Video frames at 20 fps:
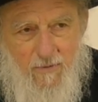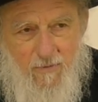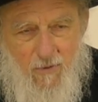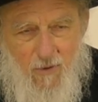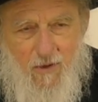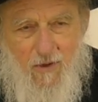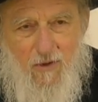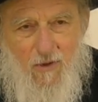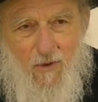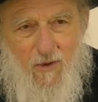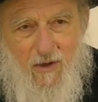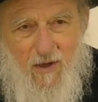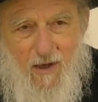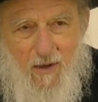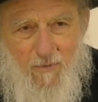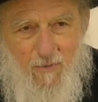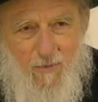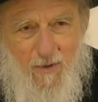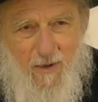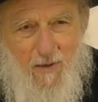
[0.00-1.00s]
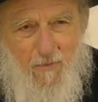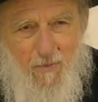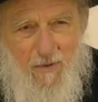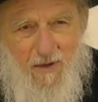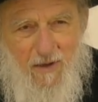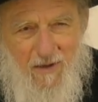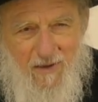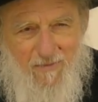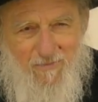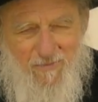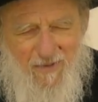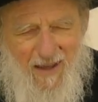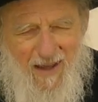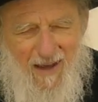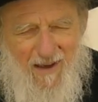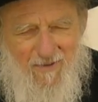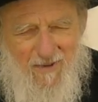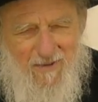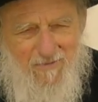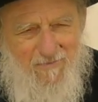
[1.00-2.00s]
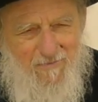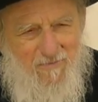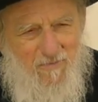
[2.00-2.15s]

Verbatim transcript: You can look it up on Wikipedia, they have it.